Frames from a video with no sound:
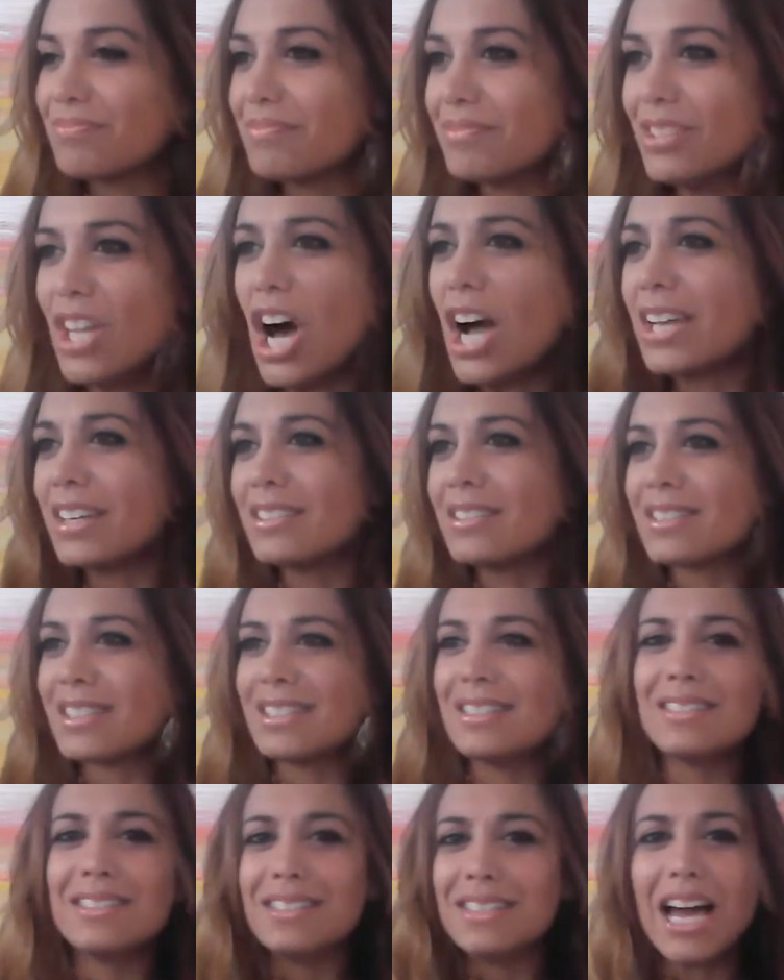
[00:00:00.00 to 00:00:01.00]
lions
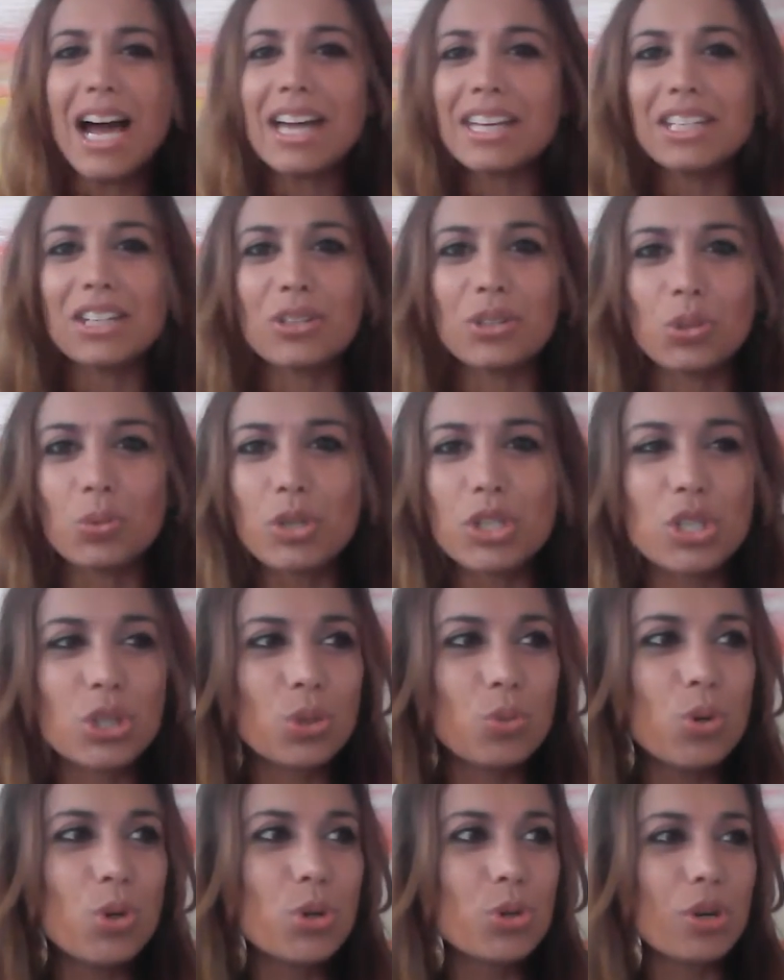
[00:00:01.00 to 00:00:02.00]
and Narnia and the Witch and
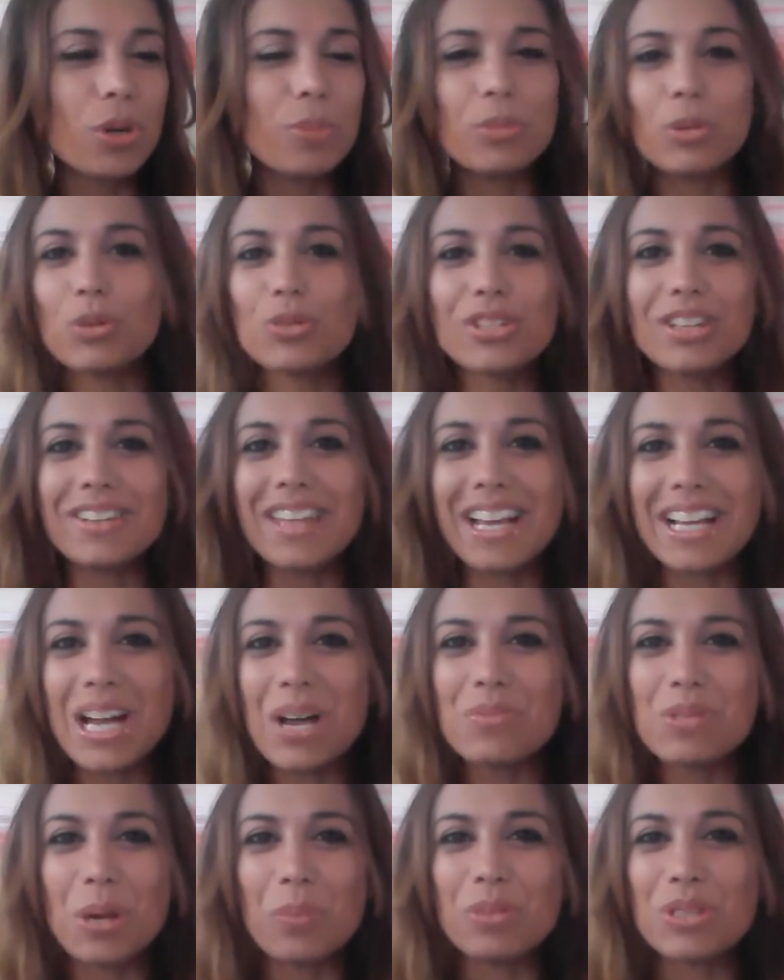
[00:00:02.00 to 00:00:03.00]
the Wardrobe, and all of a sudden that
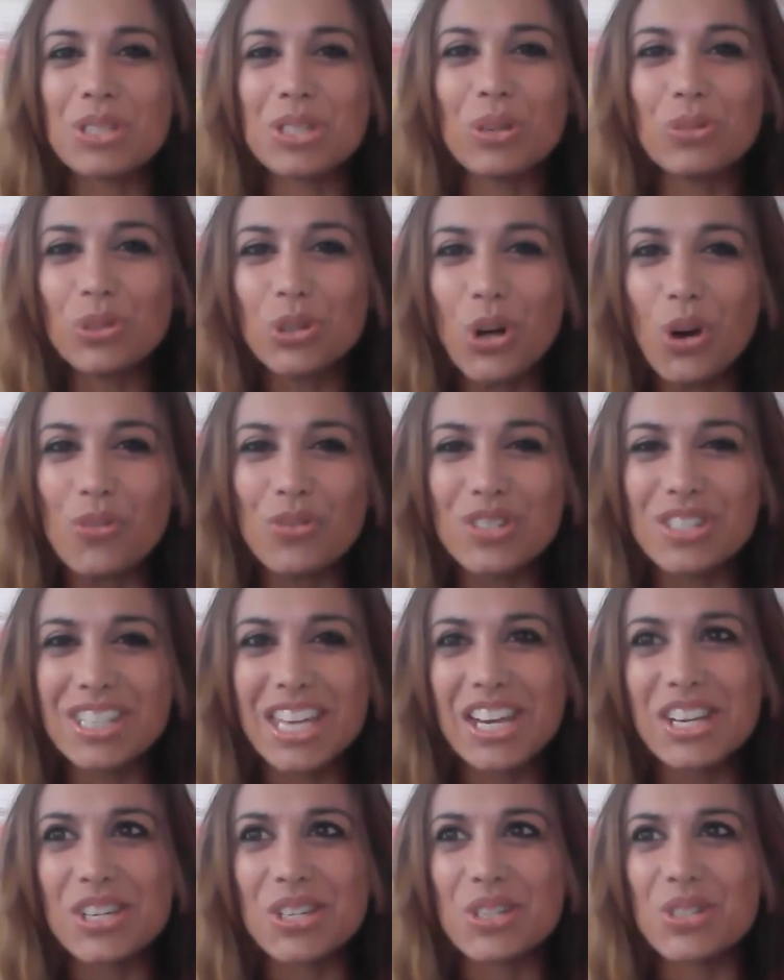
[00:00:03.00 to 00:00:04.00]
comes up in several
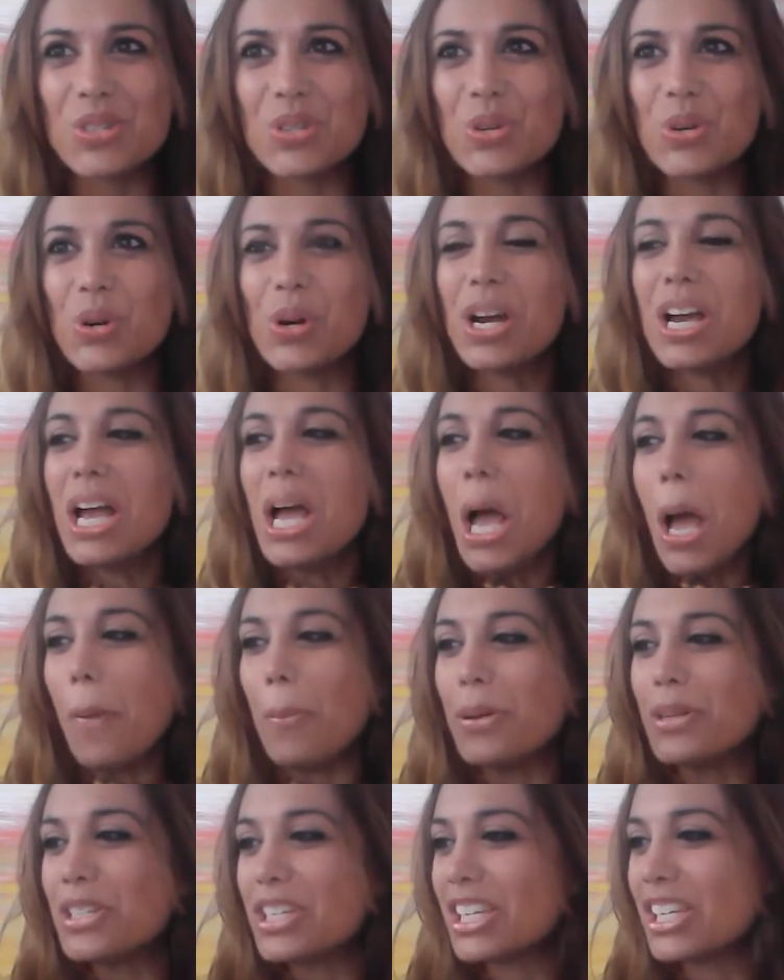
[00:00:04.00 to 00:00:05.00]
conversations, or a
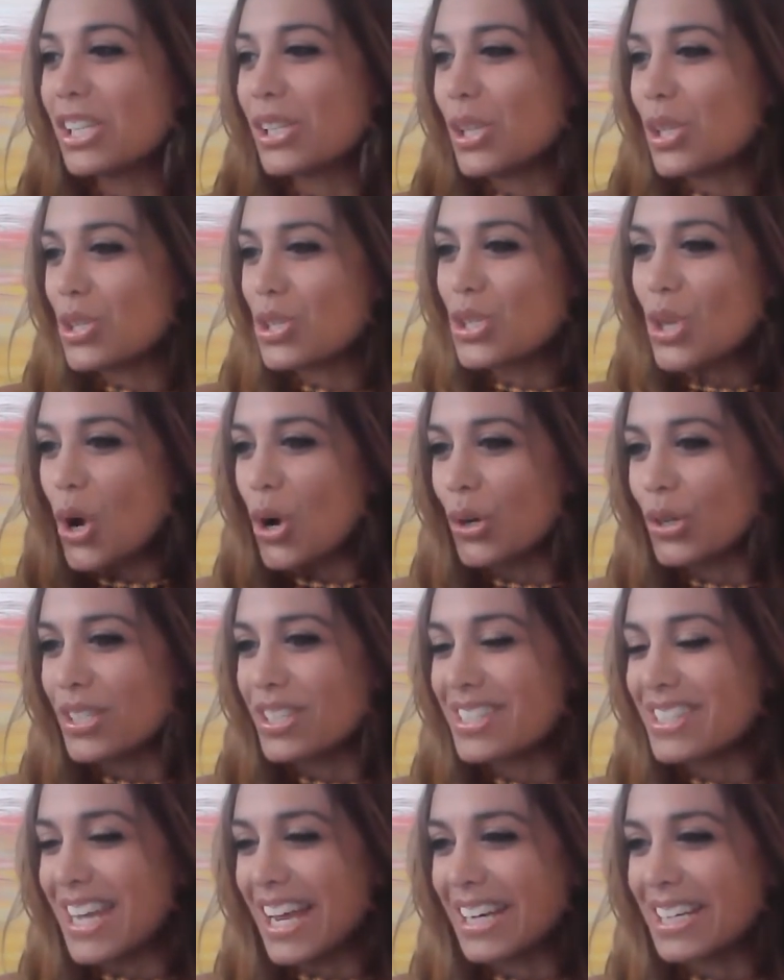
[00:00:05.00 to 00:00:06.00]
particular song
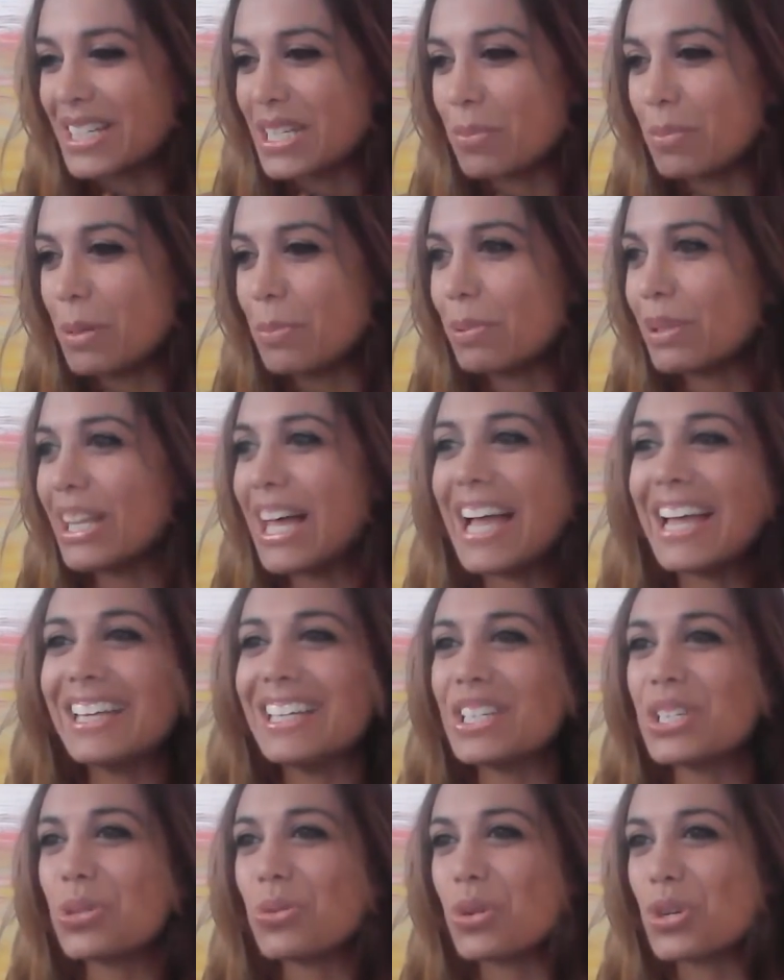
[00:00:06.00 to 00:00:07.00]
is starting to be played
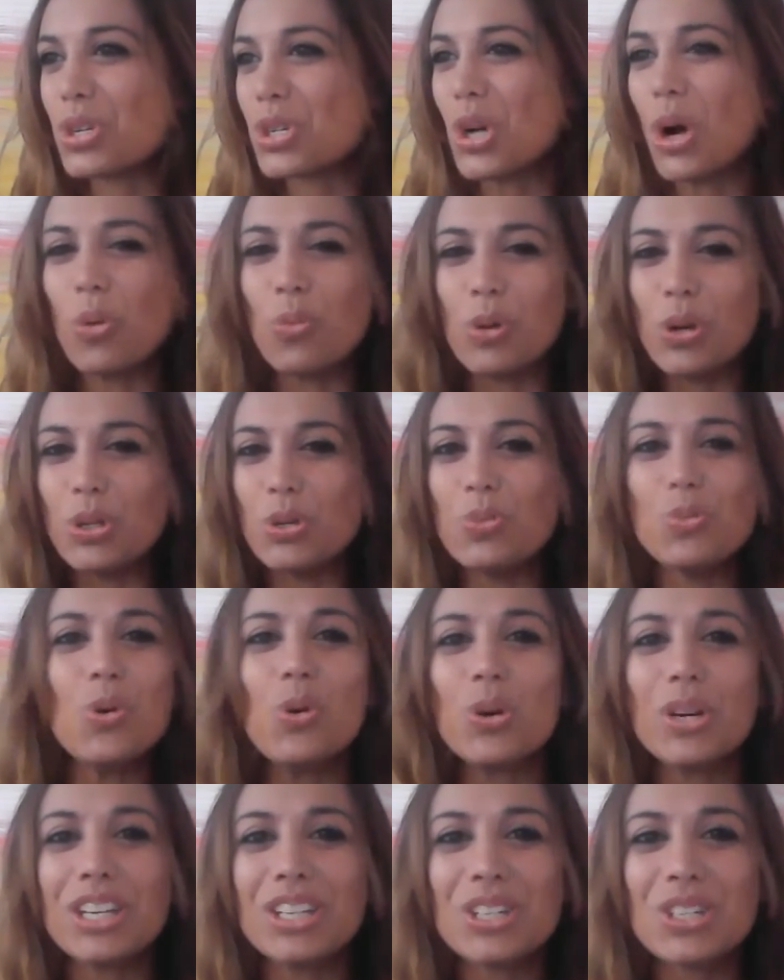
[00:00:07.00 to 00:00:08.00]
into a shop where you
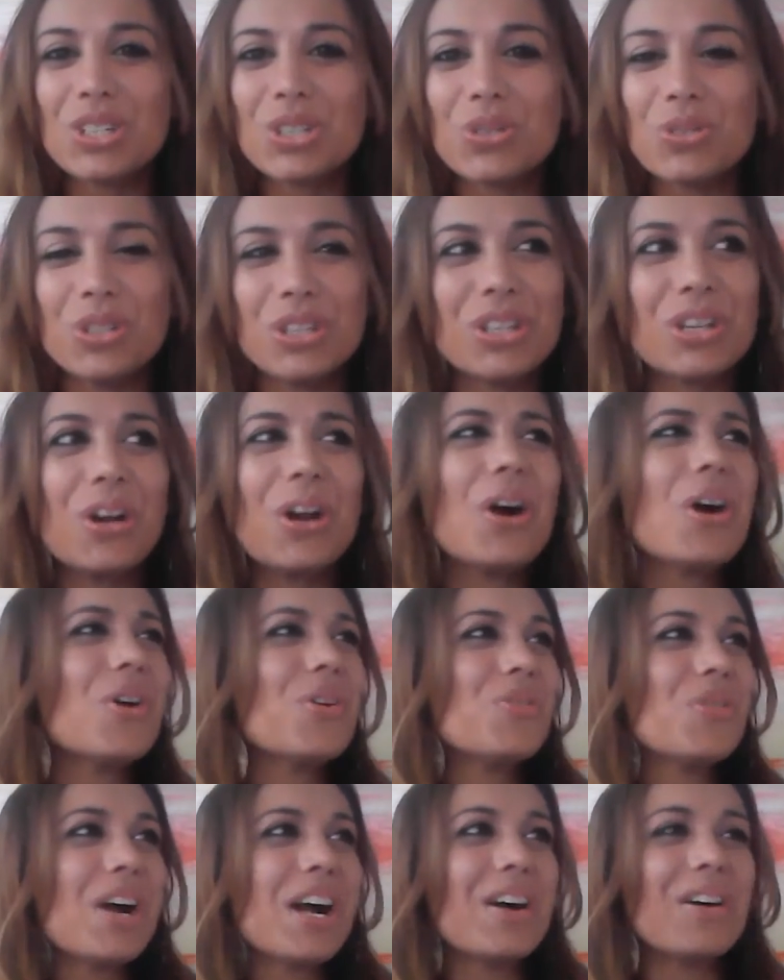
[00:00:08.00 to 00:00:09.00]
walk into and you go, oh
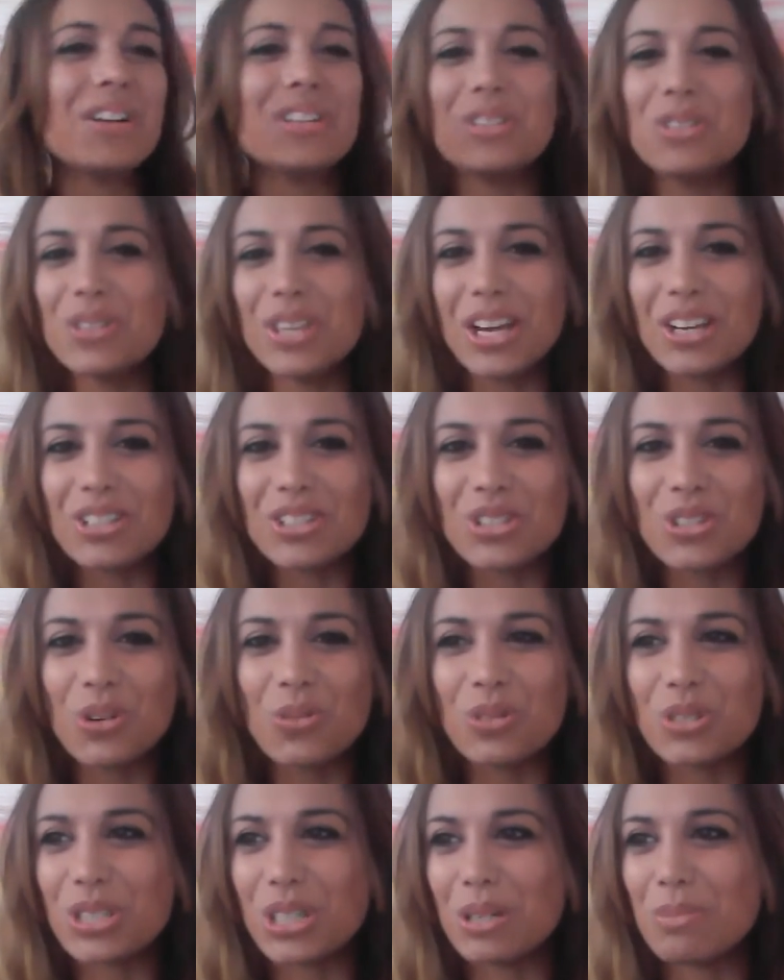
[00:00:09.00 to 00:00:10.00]
wow, I knew that song
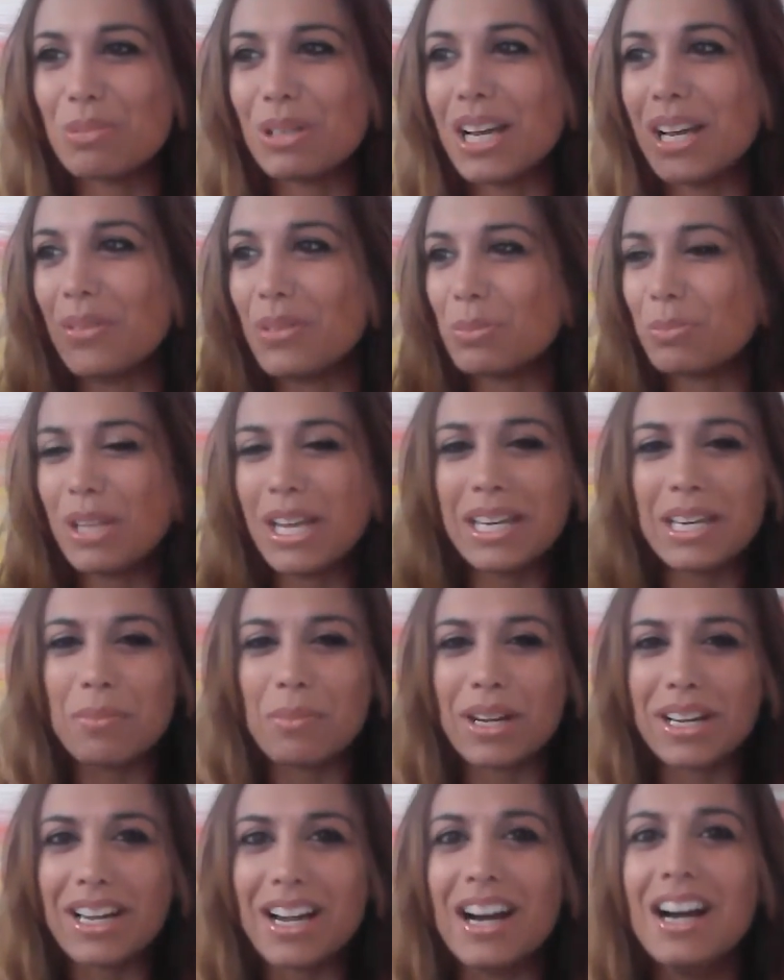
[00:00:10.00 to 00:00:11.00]
was going to play, it was playing in
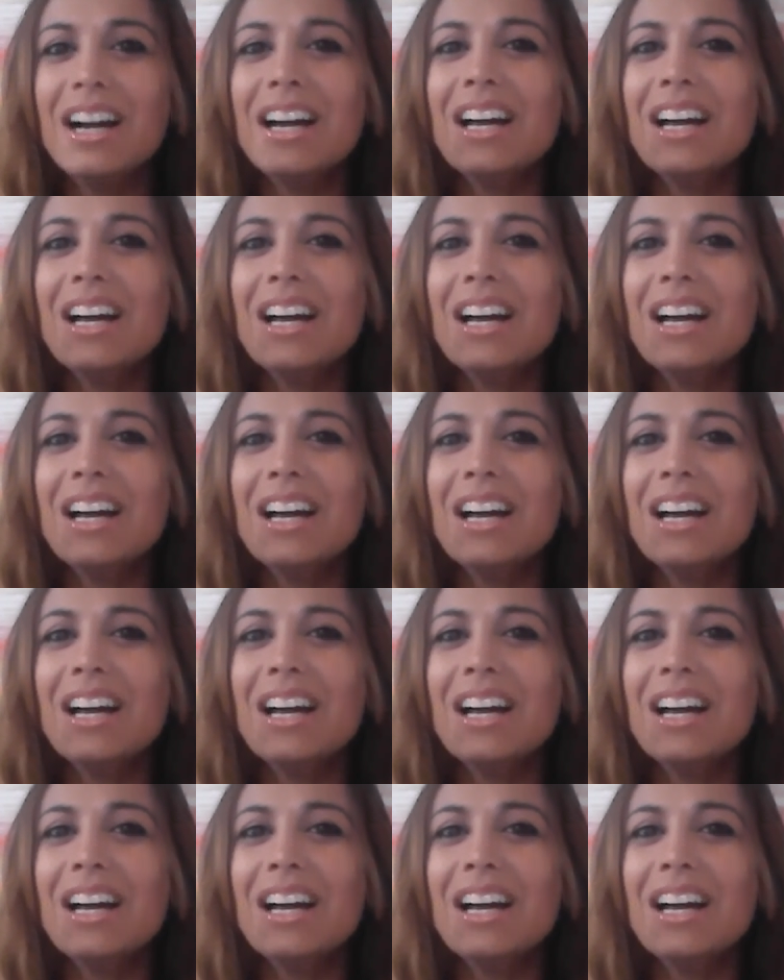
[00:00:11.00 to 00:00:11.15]
my car.